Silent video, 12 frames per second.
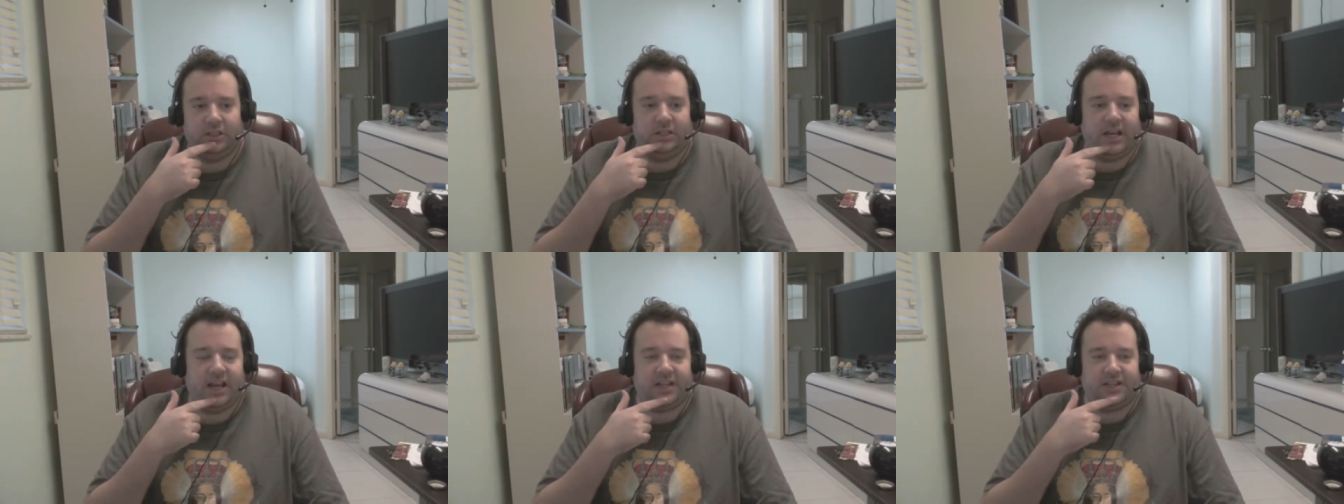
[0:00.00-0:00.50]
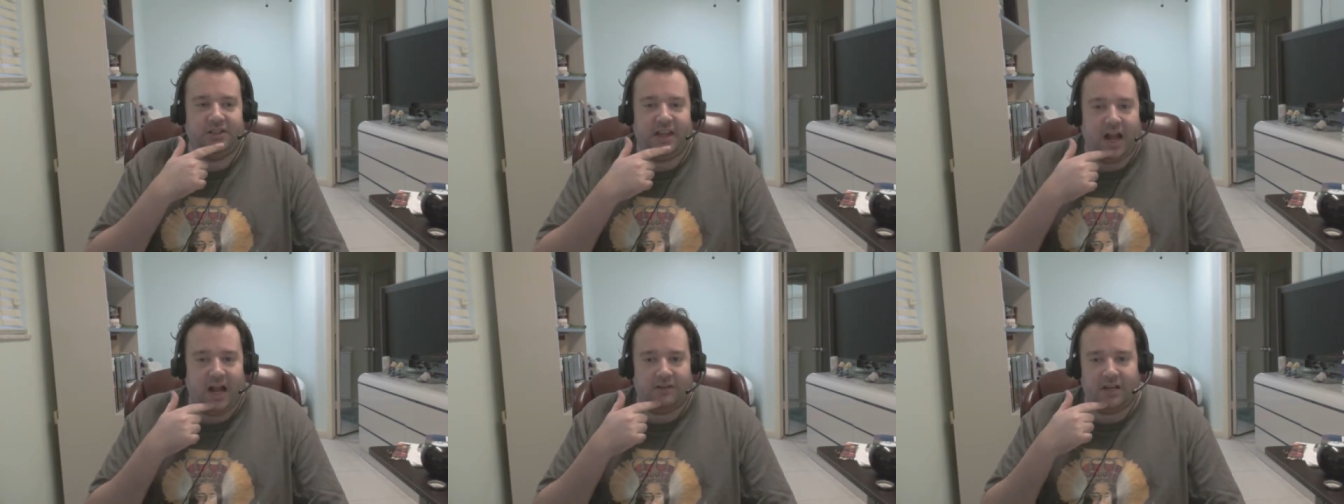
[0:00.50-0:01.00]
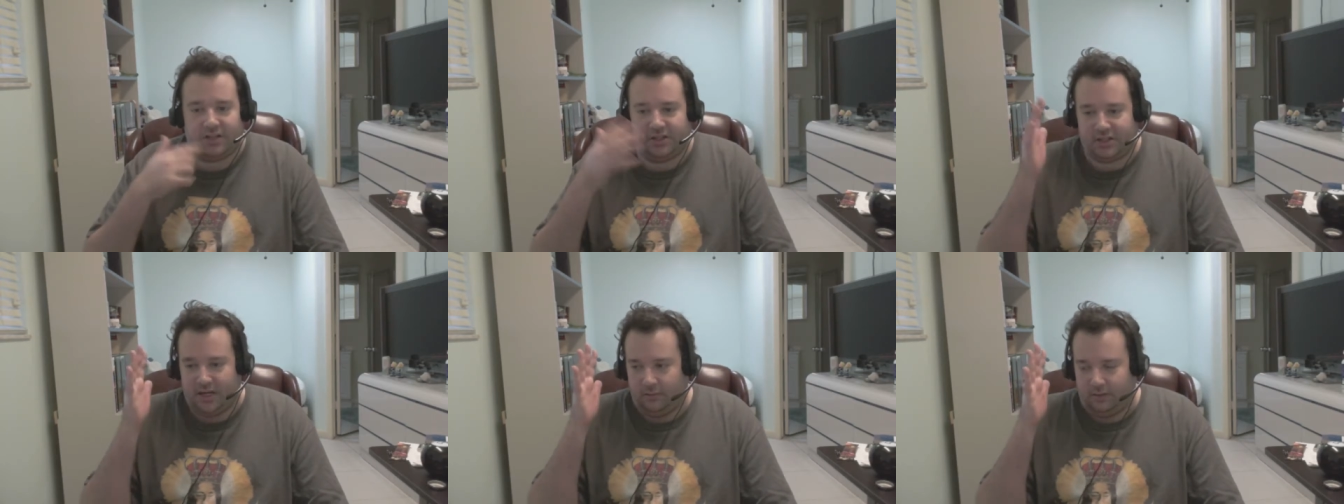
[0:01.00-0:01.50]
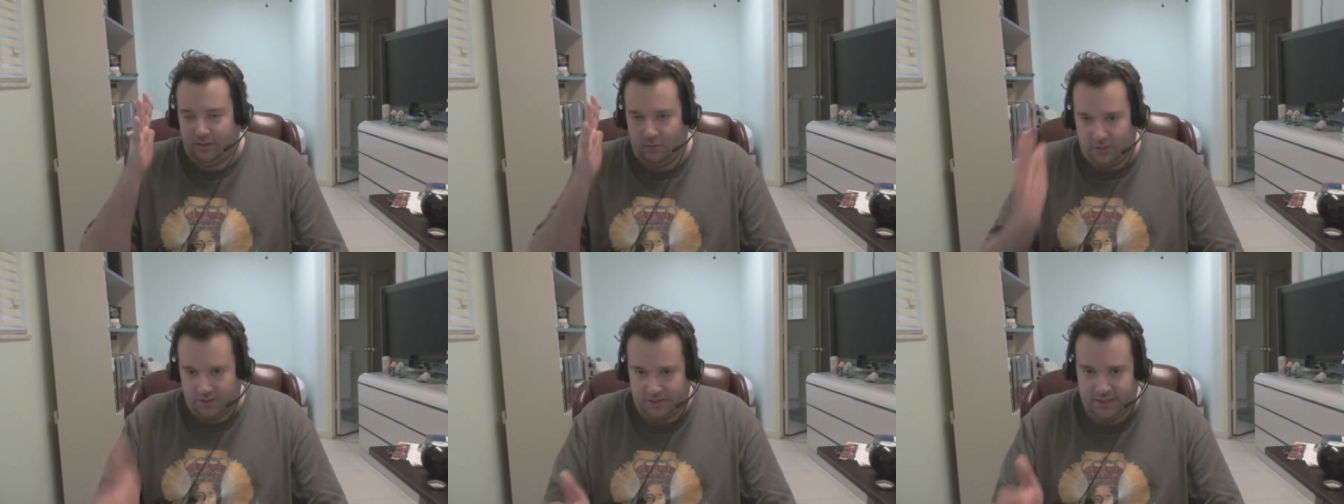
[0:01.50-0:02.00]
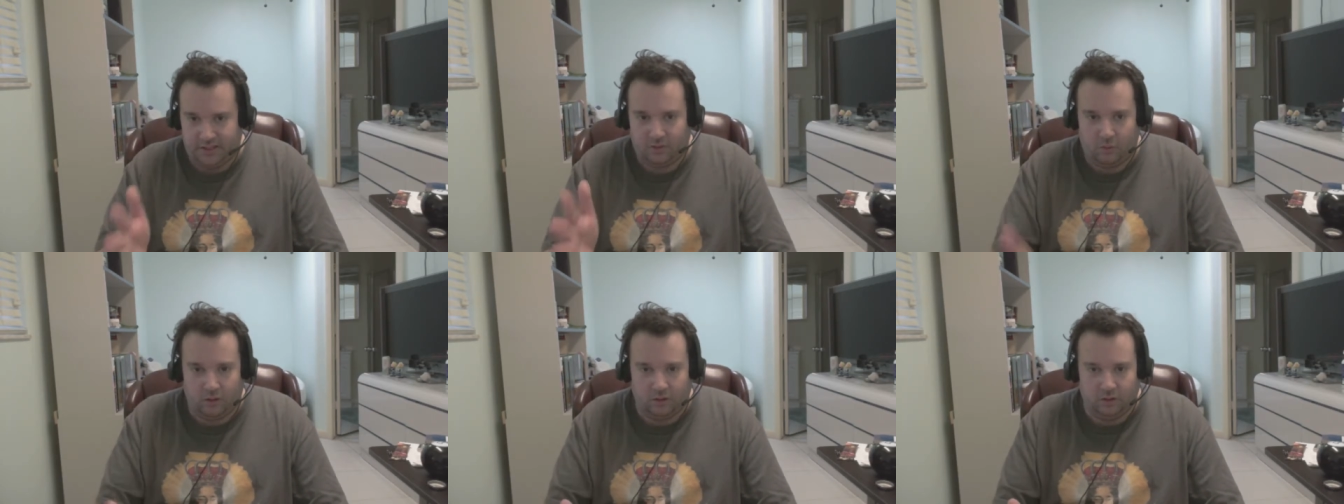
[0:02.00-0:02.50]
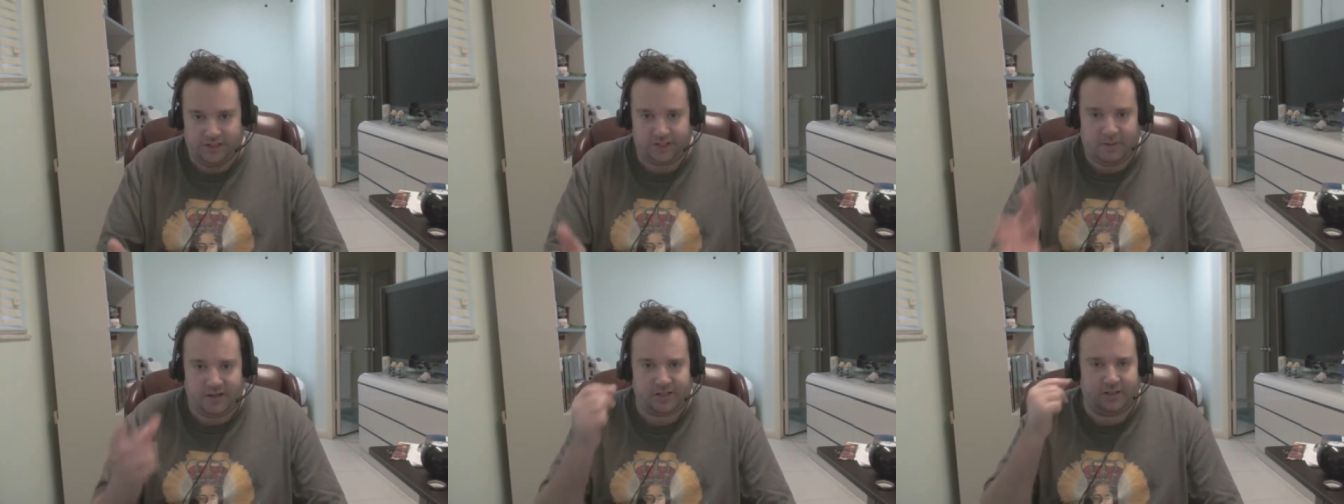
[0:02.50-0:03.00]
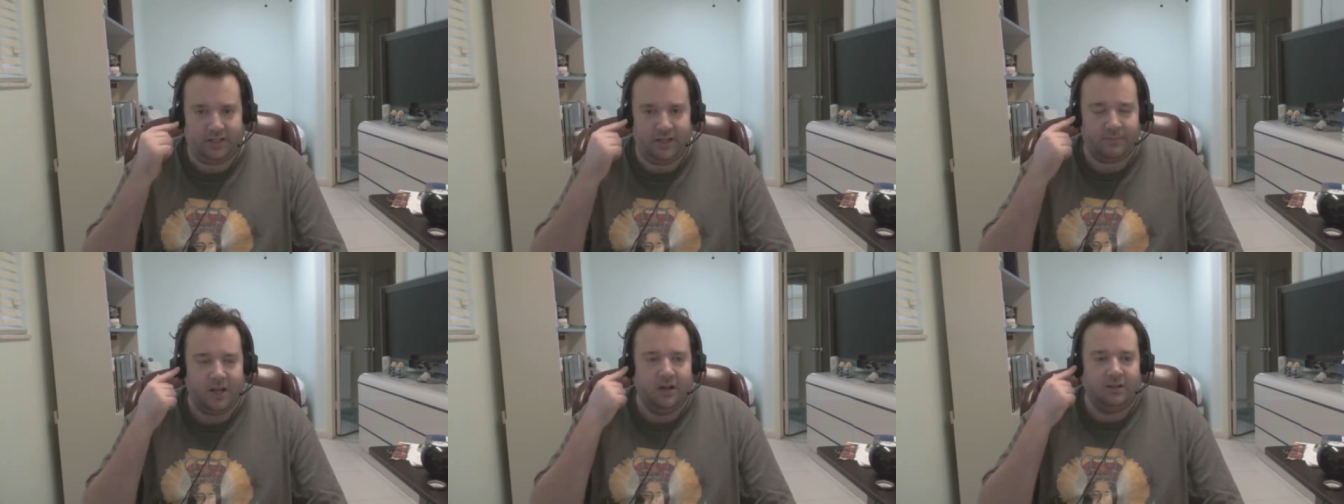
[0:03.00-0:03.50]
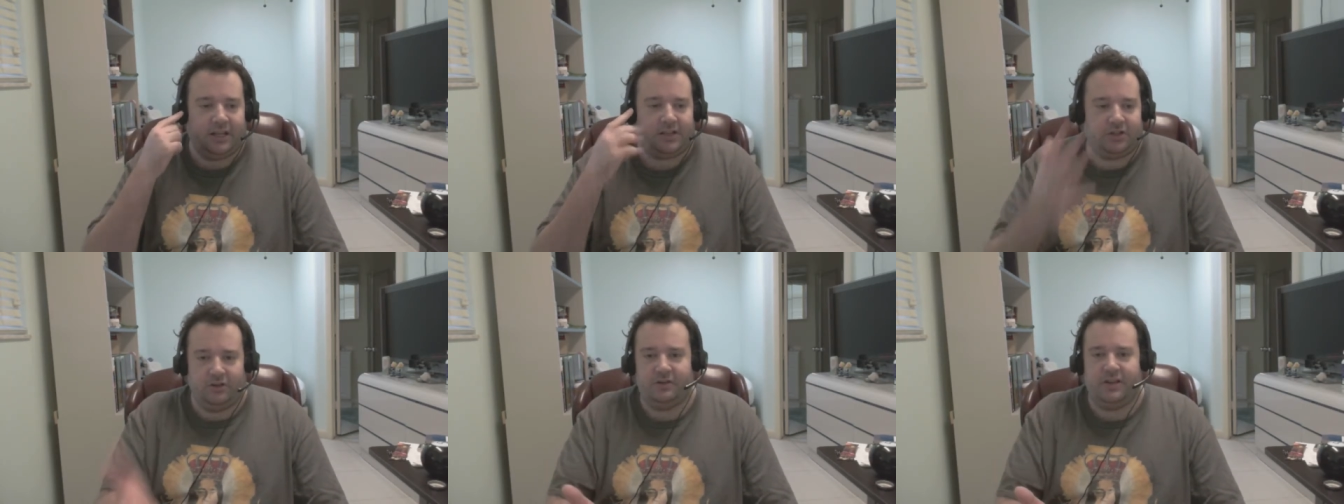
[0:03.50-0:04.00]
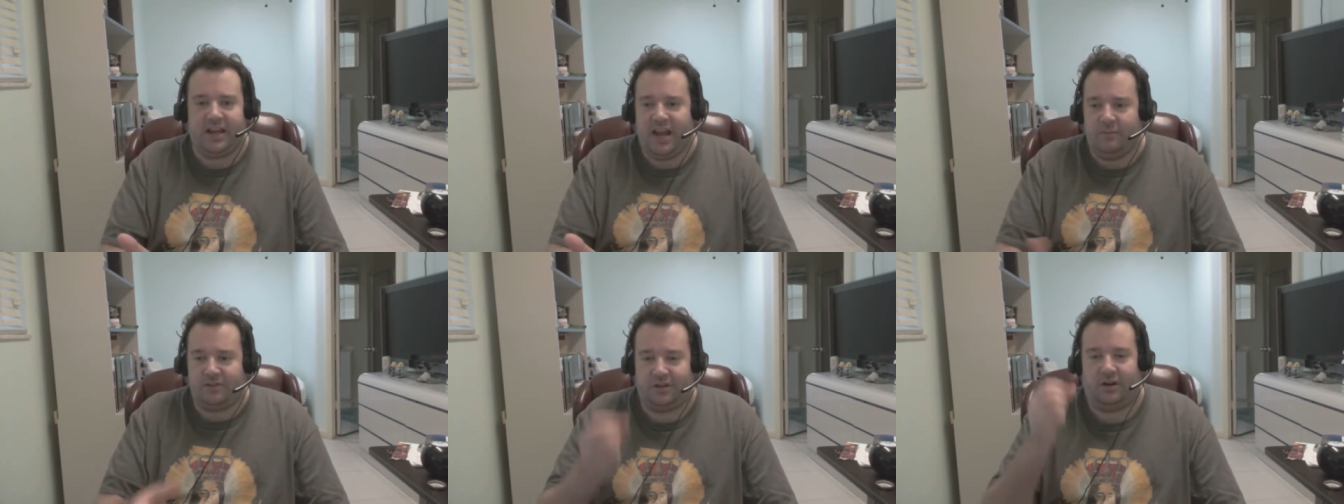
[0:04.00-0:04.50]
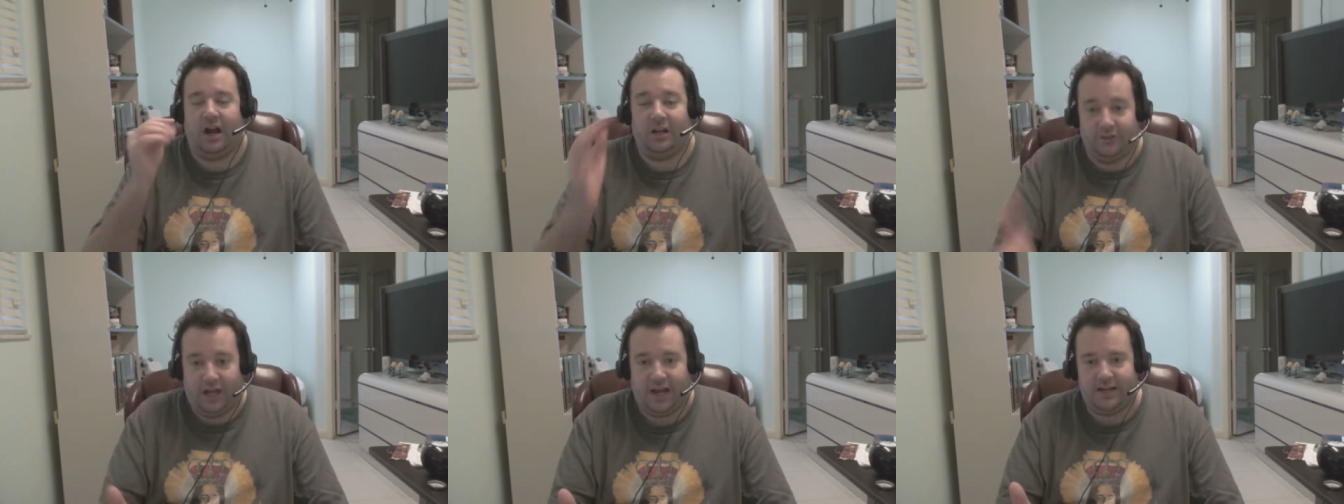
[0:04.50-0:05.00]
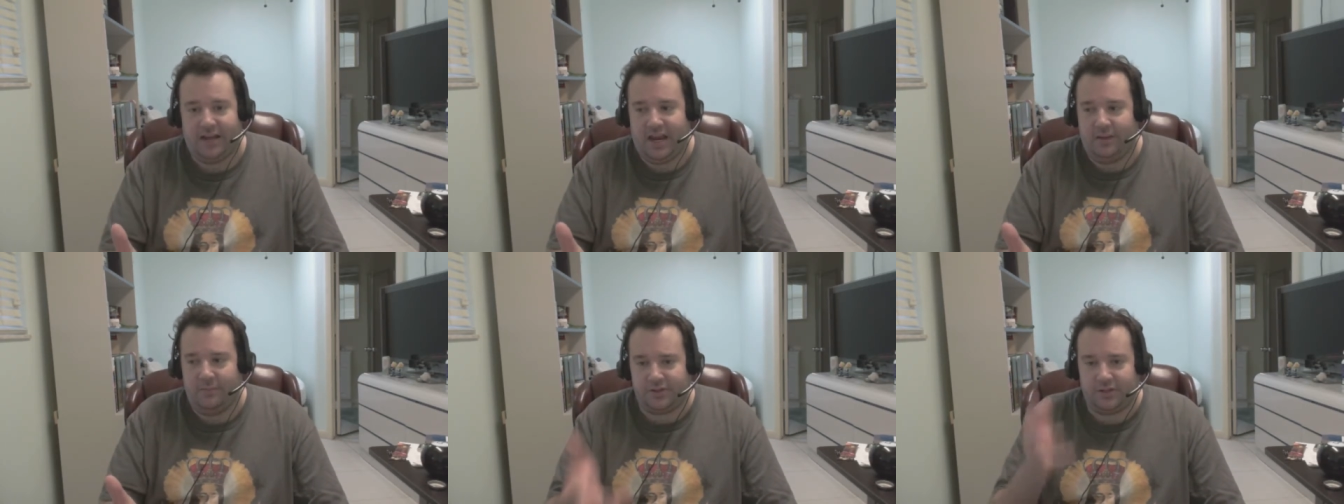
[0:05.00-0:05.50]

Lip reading: is not necessarily the worst thing in the world, especially like certain games that are online games,